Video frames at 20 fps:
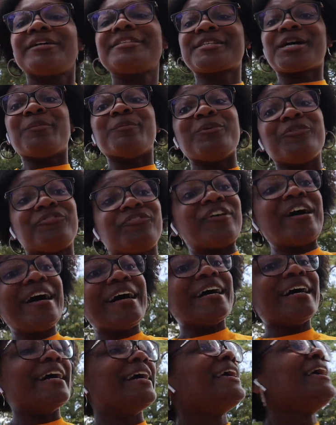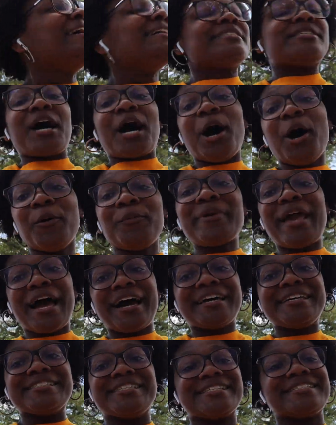it's gonna be fun. So I hope
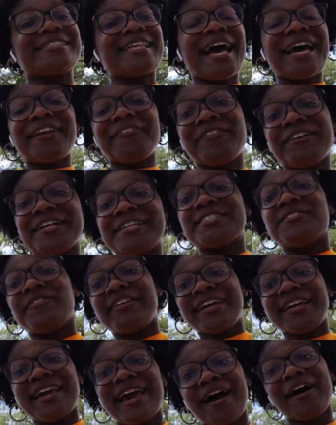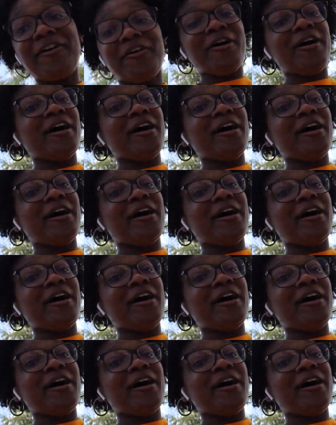y'all is excited for this video.